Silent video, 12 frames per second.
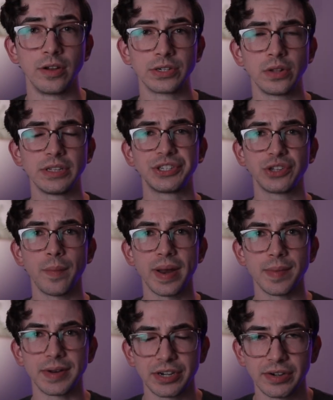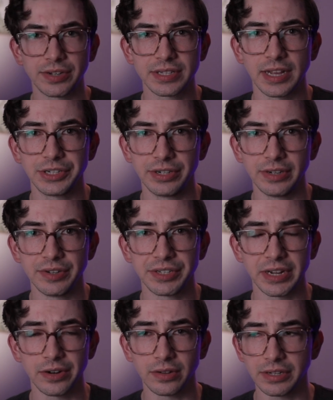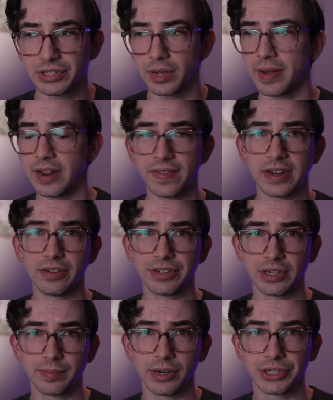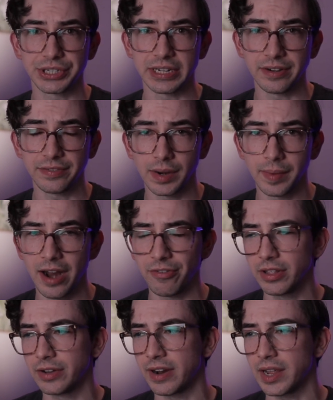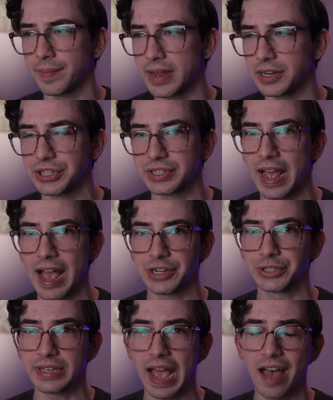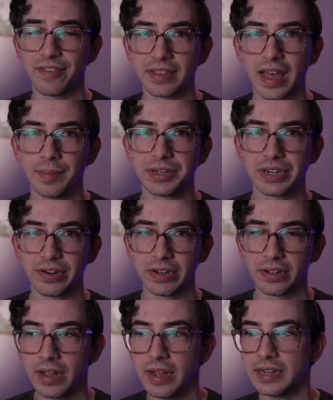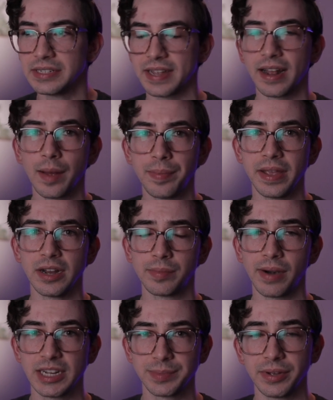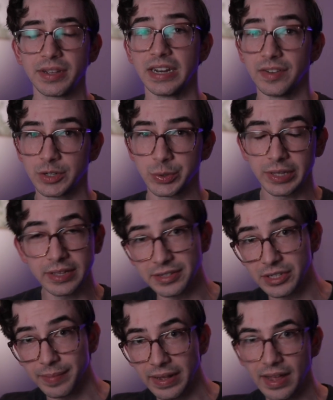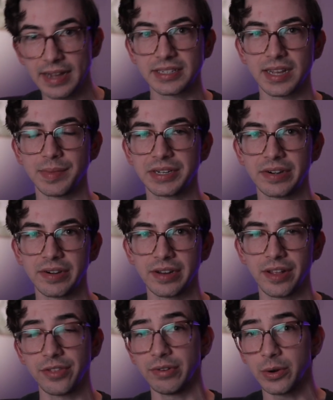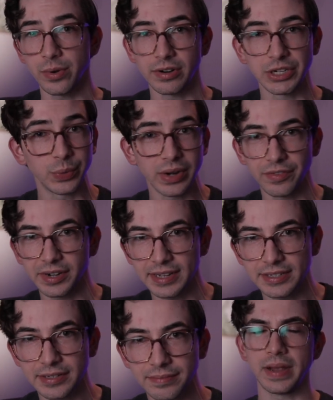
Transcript: There's only so many materials that you're using and only so many vendors you're purchasing it from. I really recommend just actually having that material set up in your price book individually. This is my line set material, three quarter inch, whatever it is.